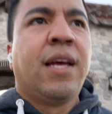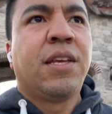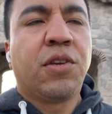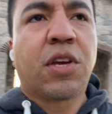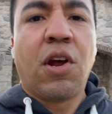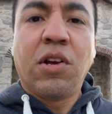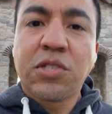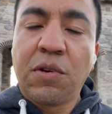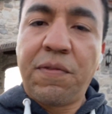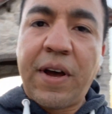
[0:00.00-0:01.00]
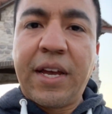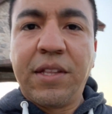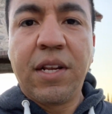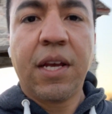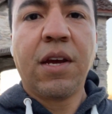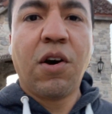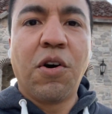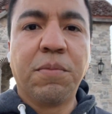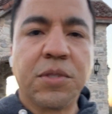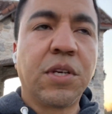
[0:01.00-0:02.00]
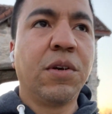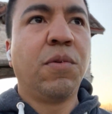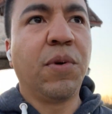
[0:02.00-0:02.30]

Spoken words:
You can also find homes